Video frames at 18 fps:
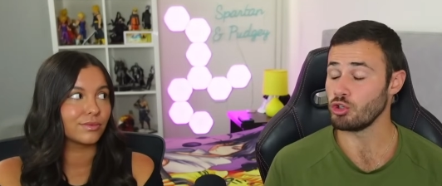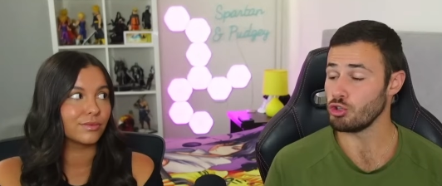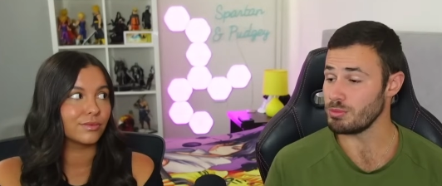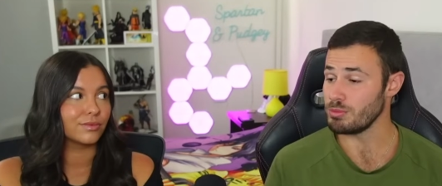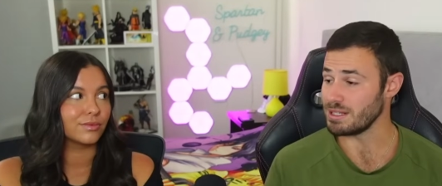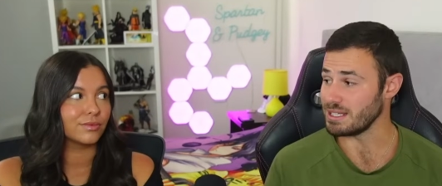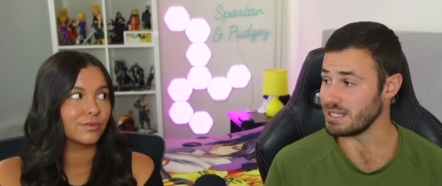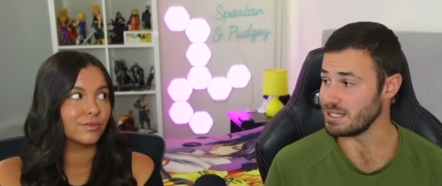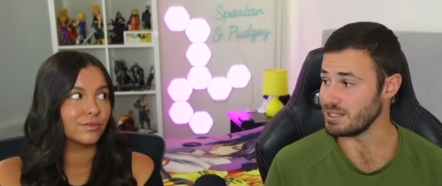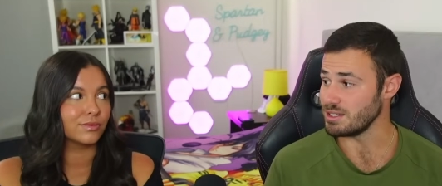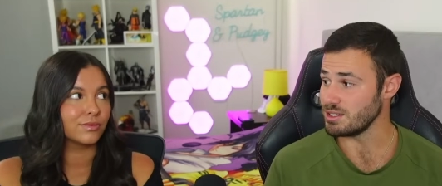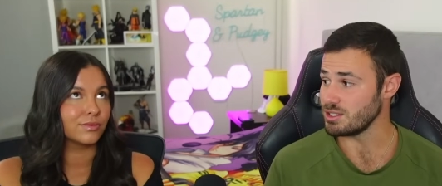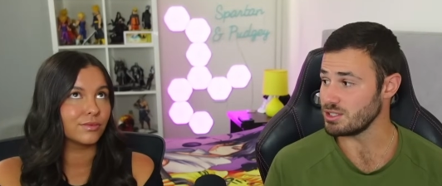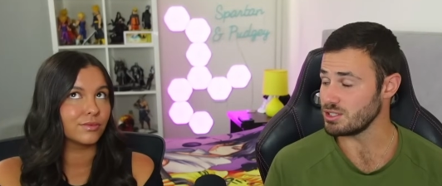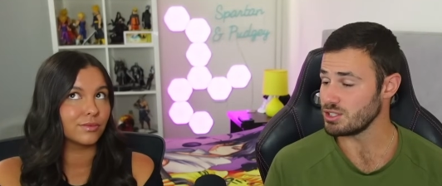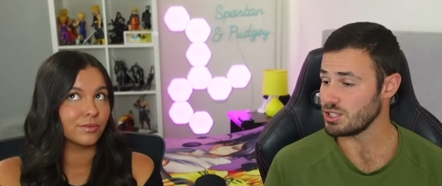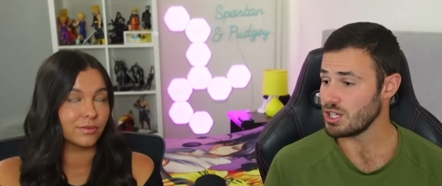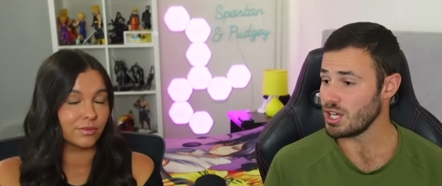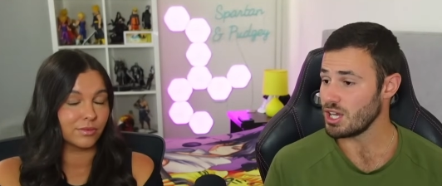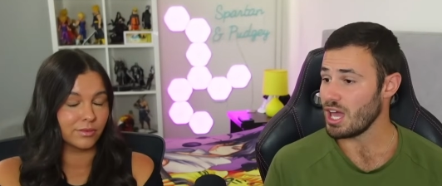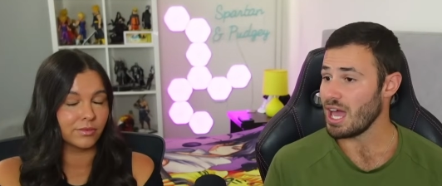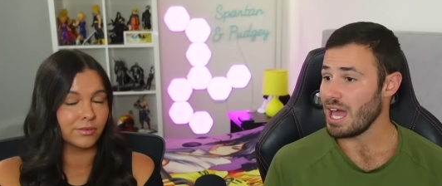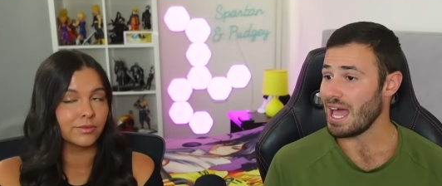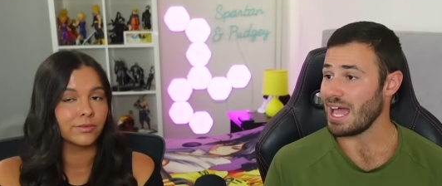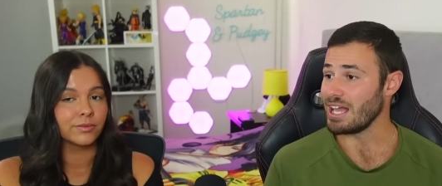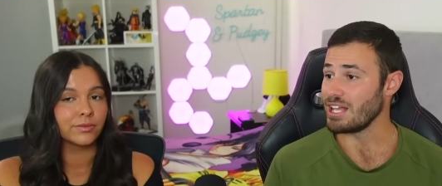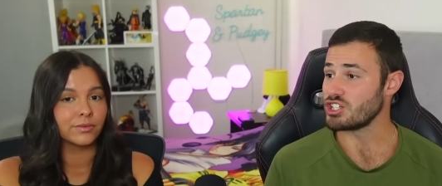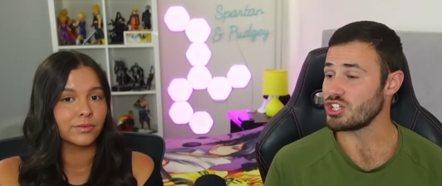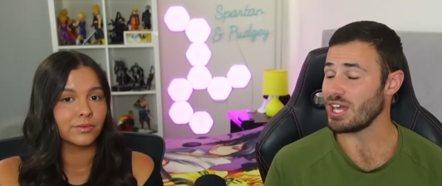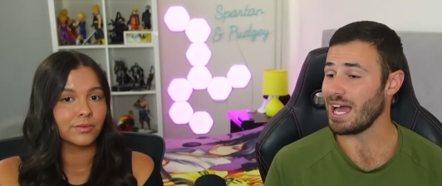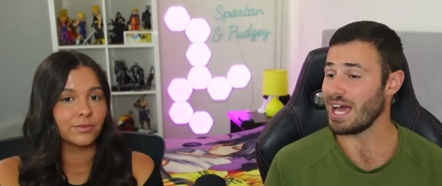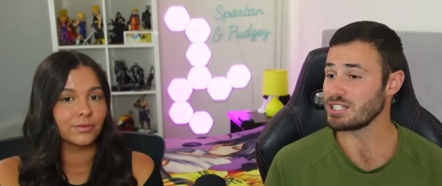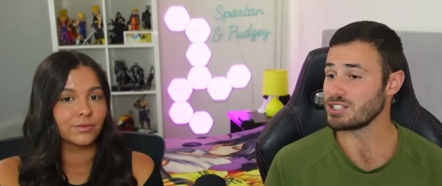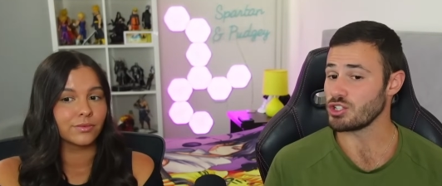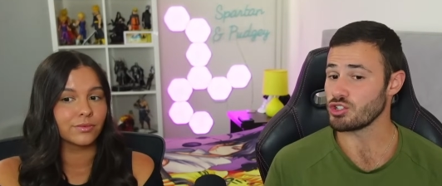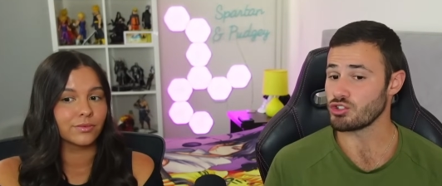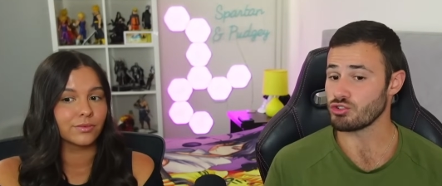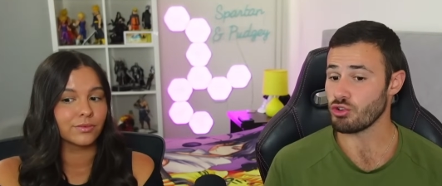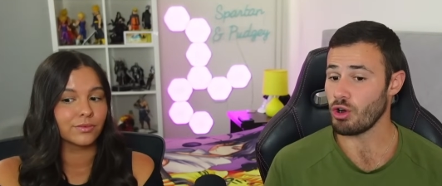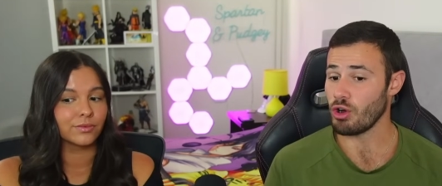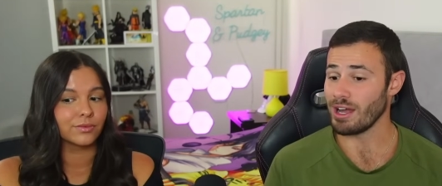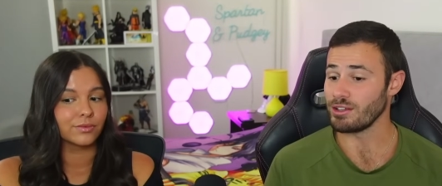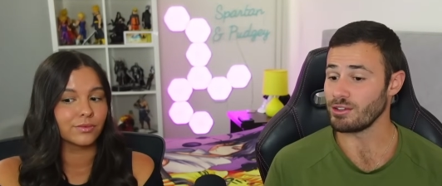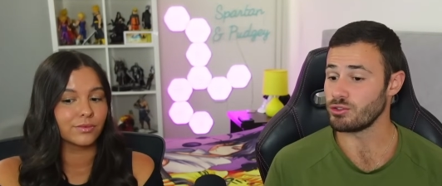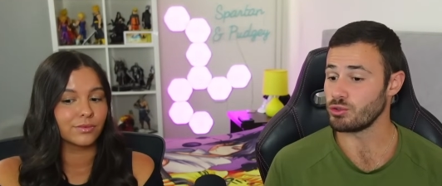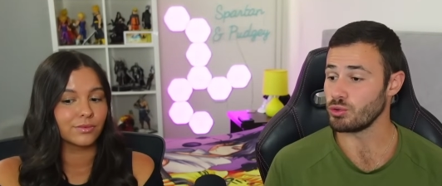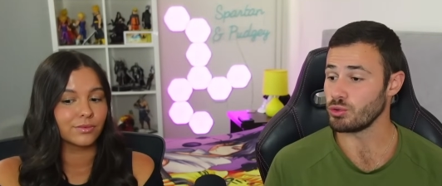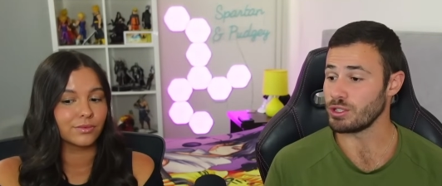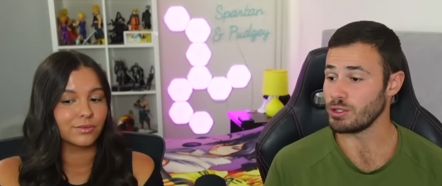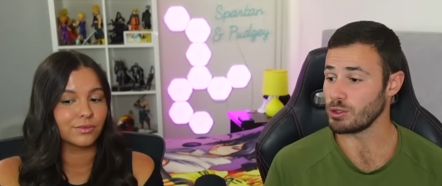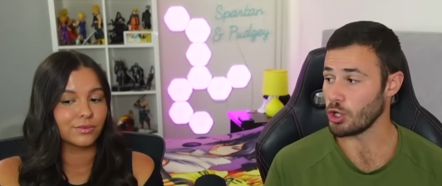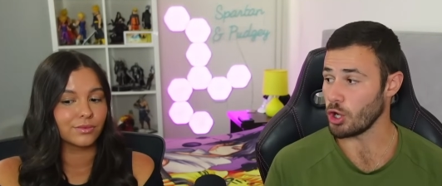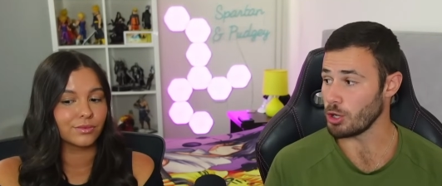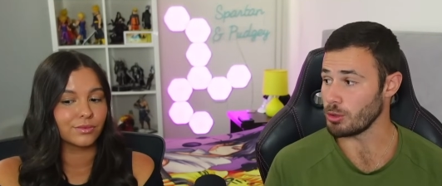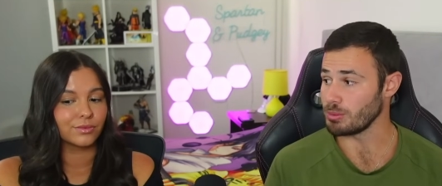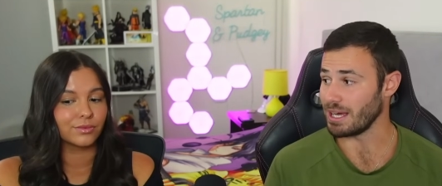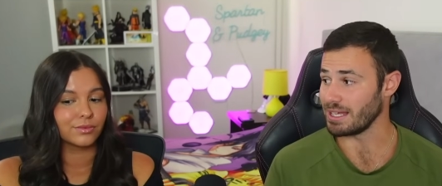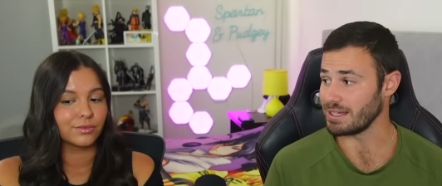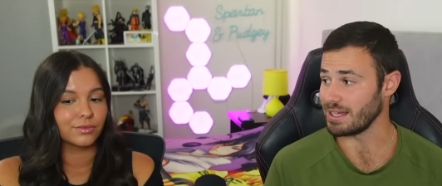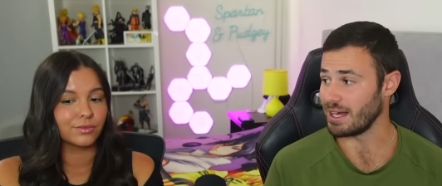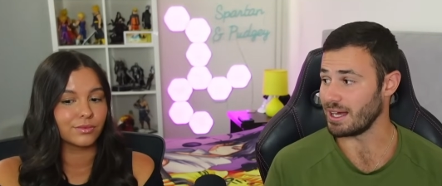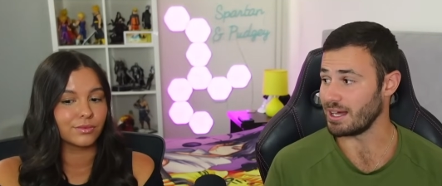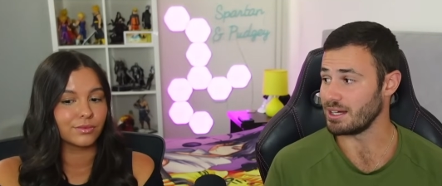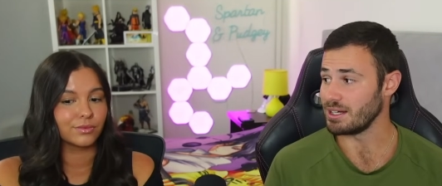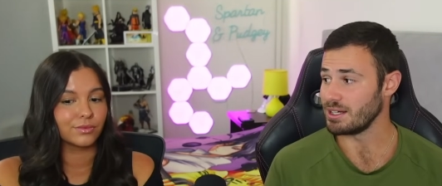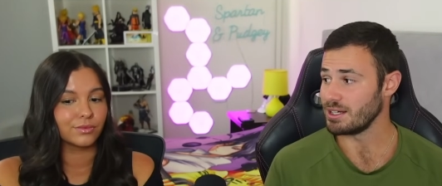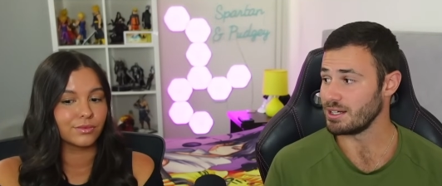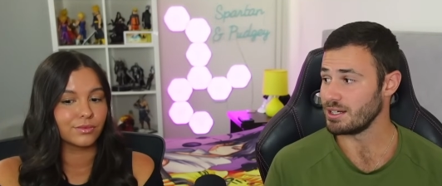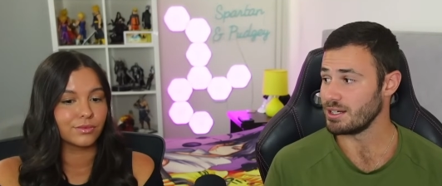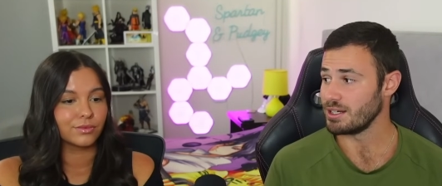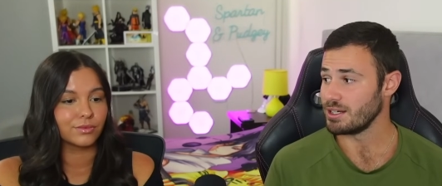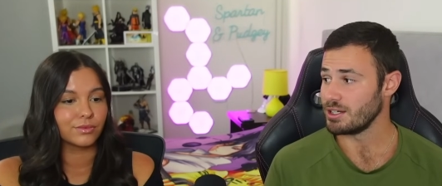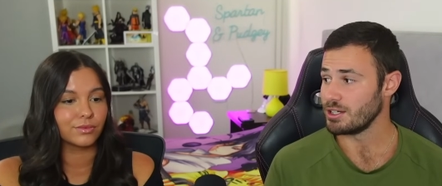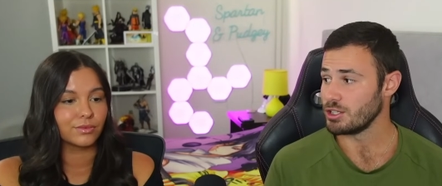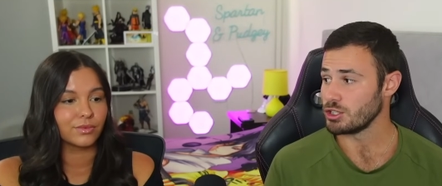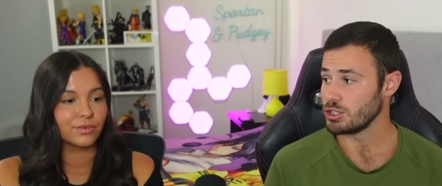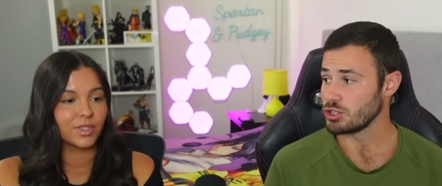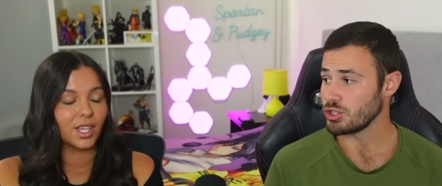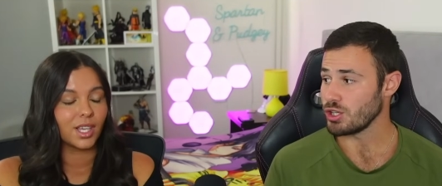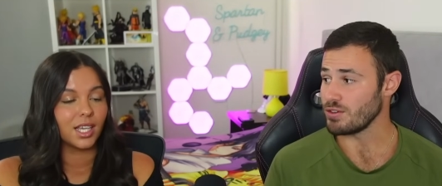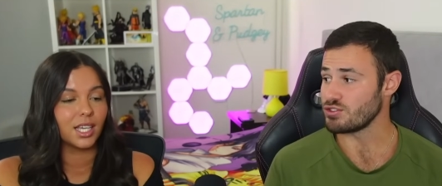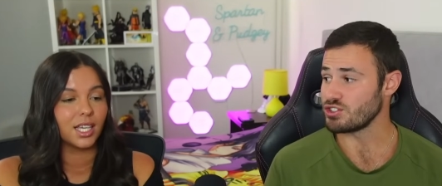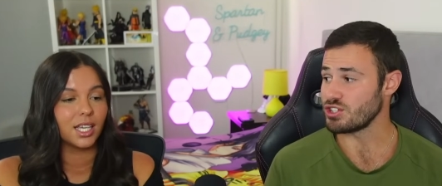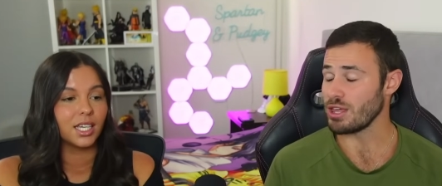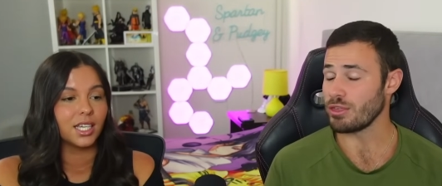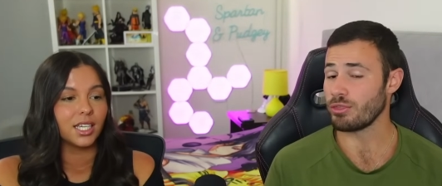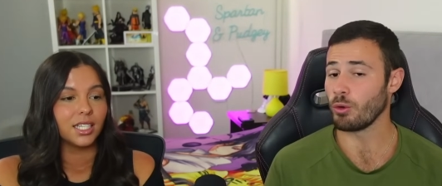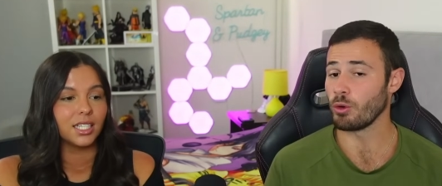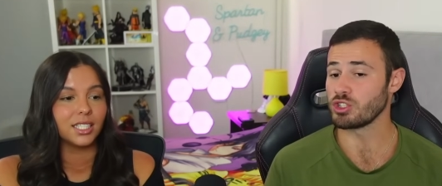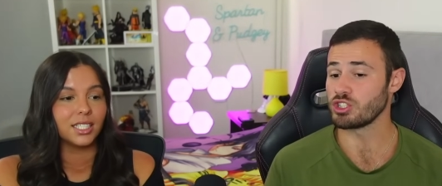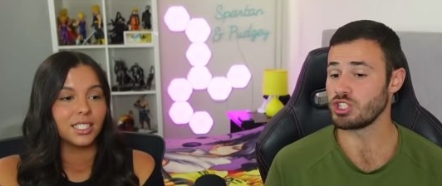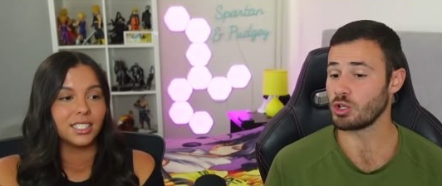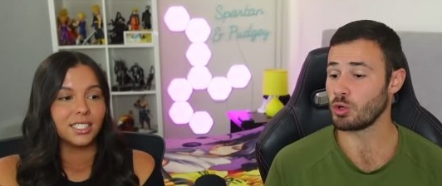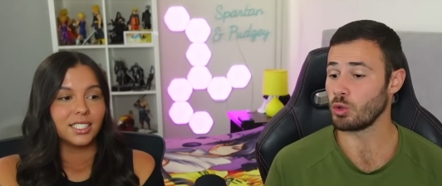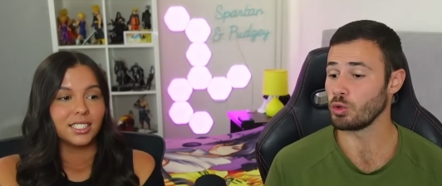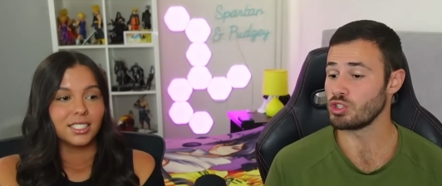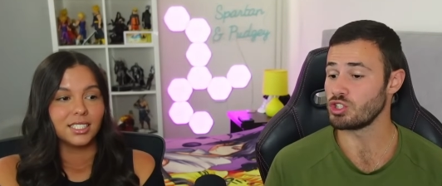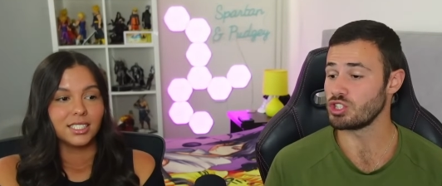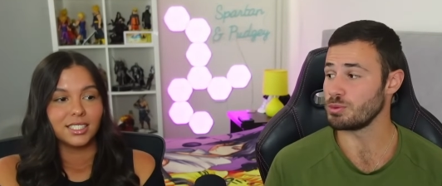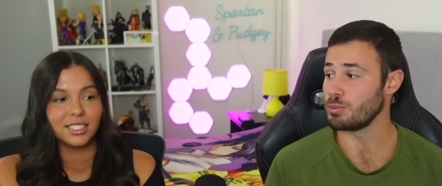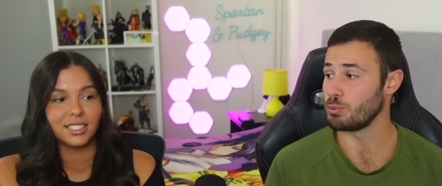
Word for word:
Speaker 1: Neuman is, and she hasn't tried to kill Homelander. If she thought she could, she